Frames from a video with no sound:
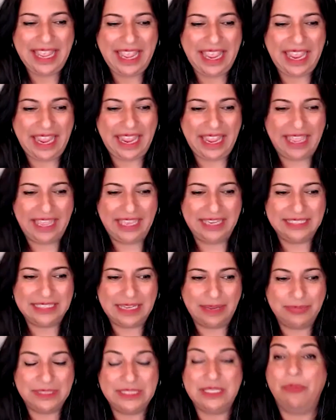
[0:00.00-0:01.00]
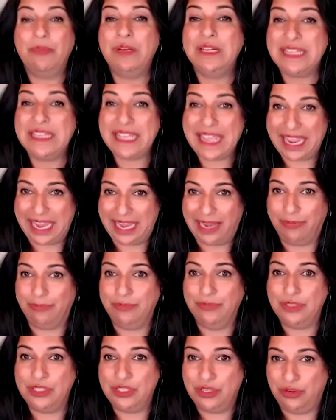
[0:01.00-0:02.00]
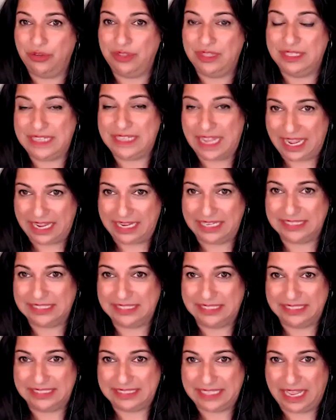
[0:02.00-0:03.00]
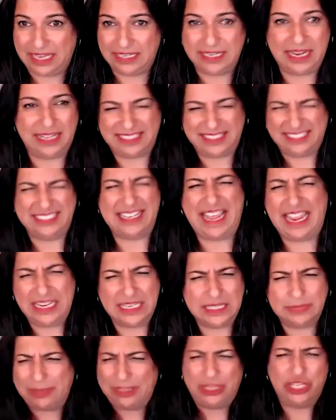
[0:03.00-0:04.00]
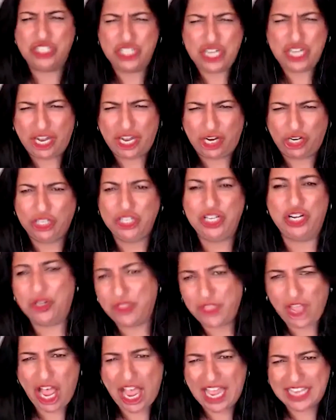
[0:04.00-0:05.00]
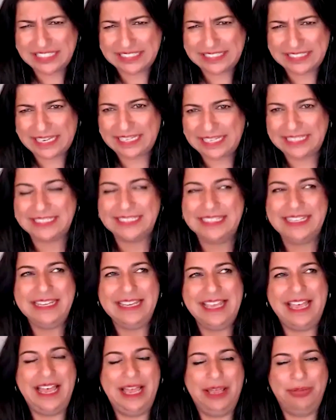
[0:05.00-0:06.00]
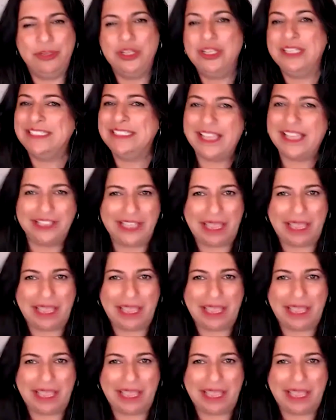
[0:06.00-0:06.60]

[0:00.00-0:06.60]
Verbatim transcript: and um, someone came to the dais and said, not the dais, but the chair, you know, the hot seat. Um, you can tell